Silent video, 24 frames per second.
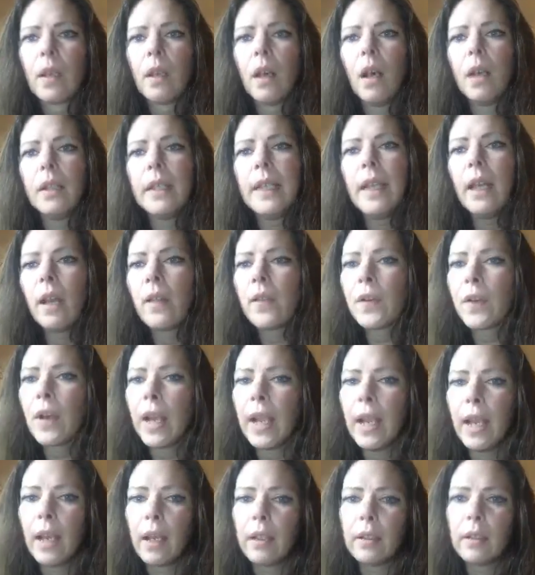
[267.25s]
On the other
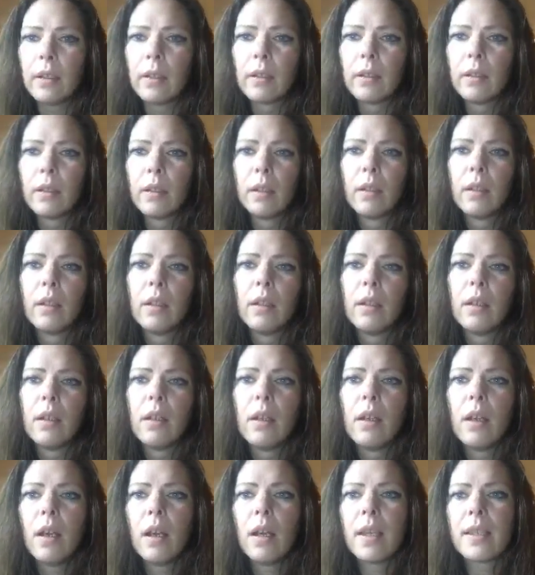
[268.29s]
hand,
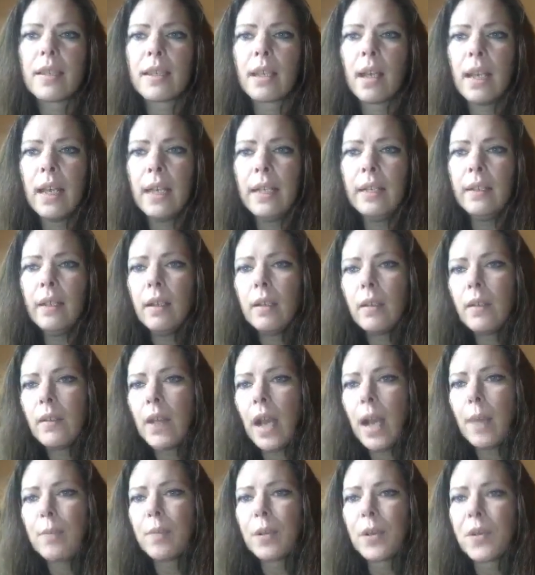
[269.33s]
a side
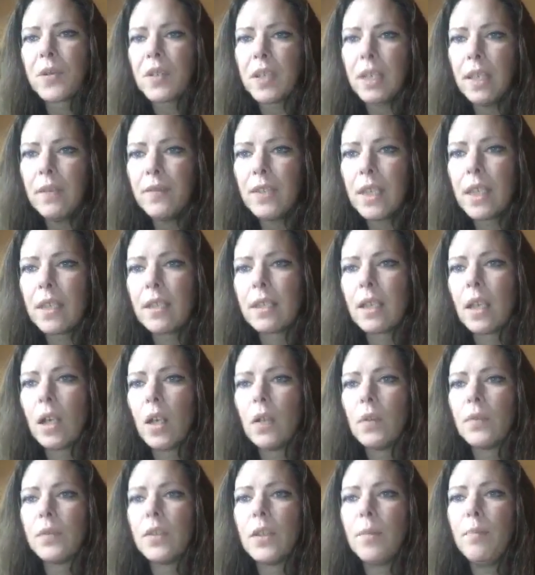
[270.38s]
that perceives
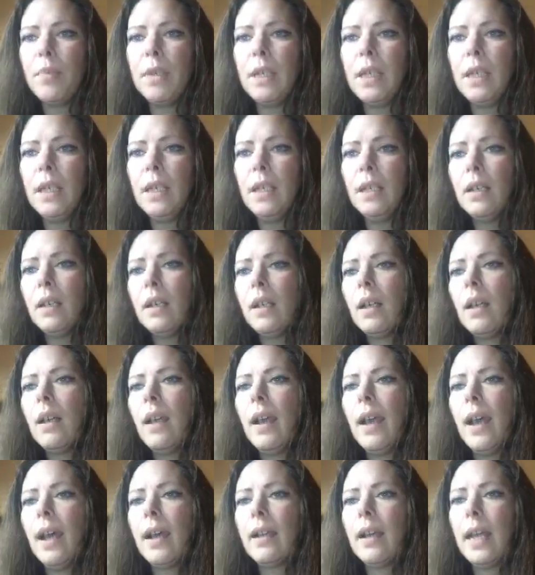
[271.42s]
itself to be
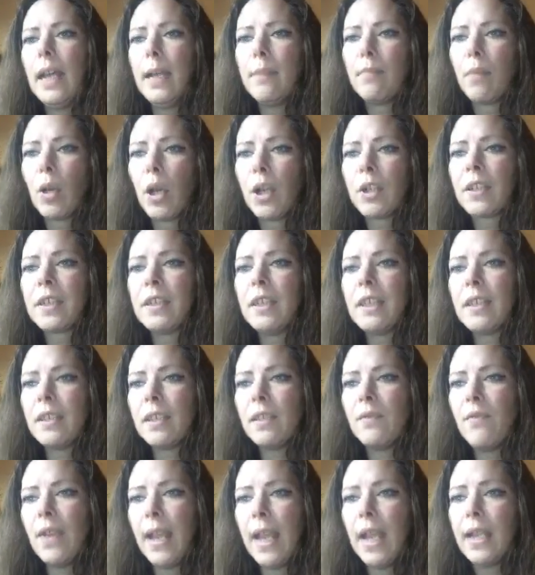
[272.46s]
at a marked
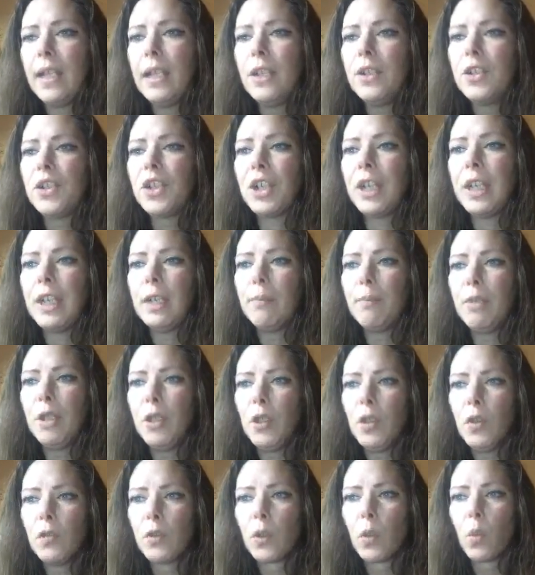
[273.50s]
disadvantage in
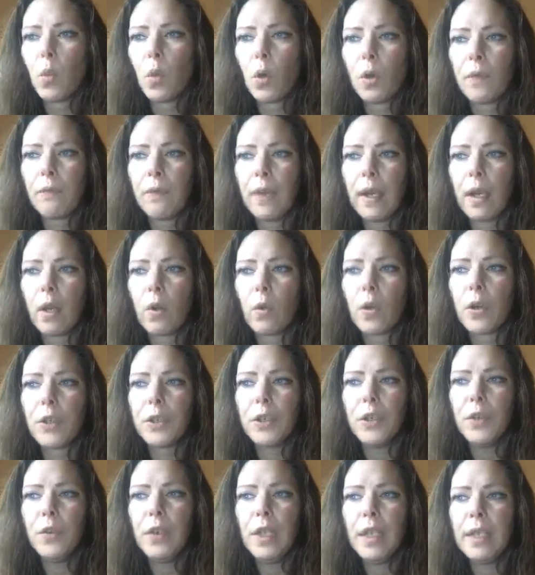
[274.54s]
maneuver warfare or
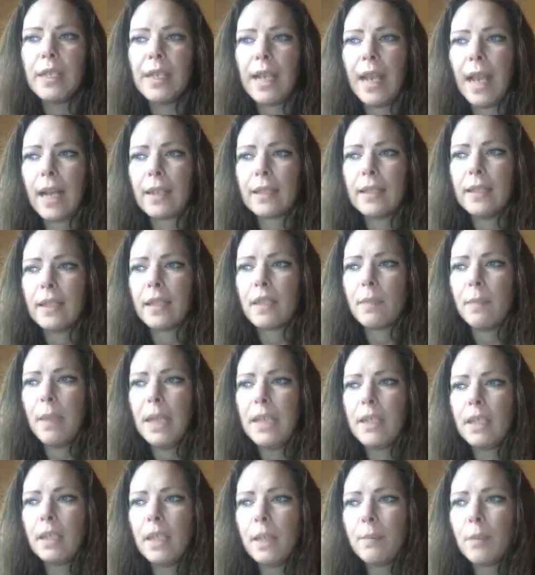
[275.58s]
unit tactics
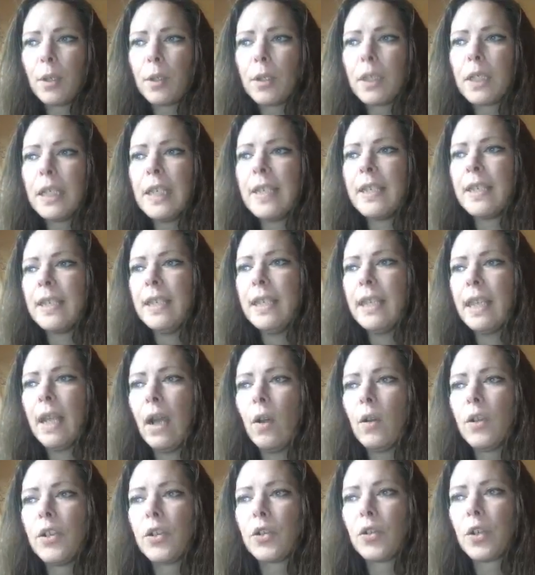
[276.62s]
may deliberately seek
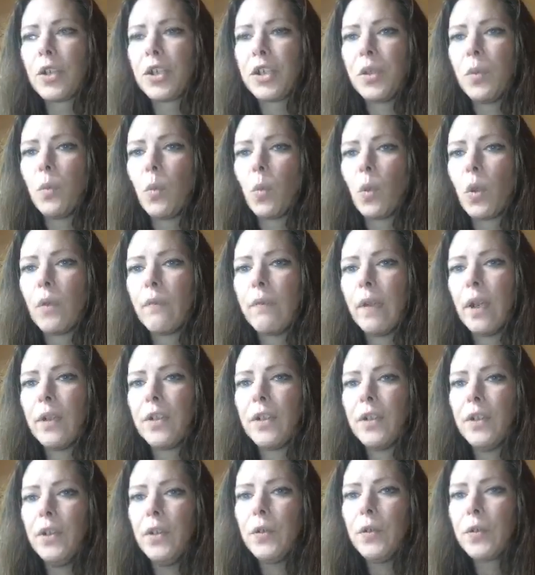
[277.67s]
out attrition warfare
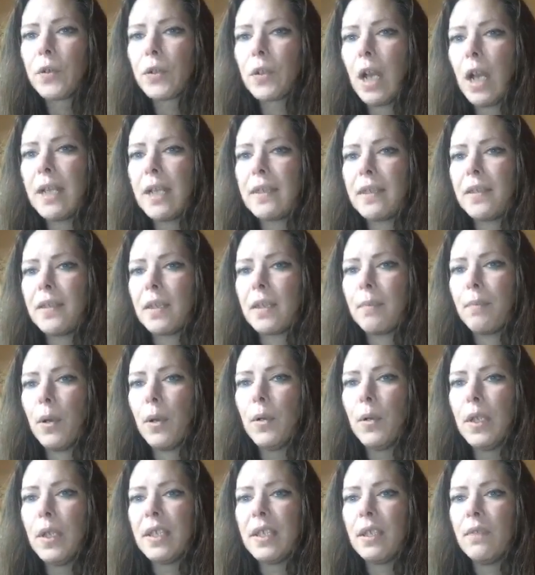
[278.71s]
to neutralize its
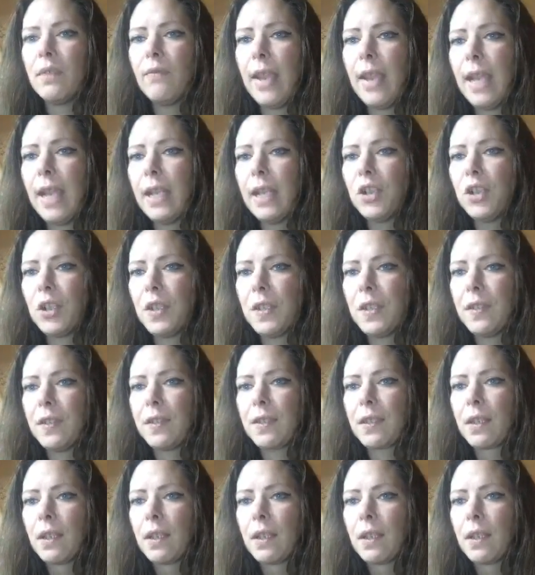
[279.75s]
opponent's advantages.